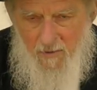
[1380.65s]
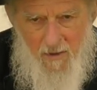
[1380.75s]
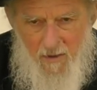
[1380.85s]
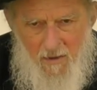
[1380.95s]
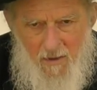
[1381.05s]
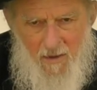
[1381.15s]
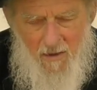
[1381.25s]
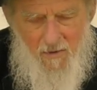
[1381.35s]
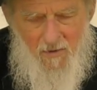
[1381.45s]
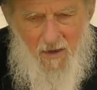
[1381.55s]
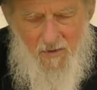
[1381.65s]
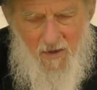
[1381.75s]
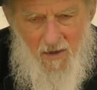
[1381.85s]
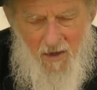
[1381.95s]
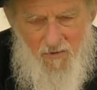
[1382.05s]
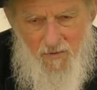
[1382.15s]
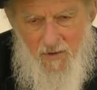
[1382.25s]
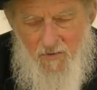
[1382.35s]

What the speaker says: The country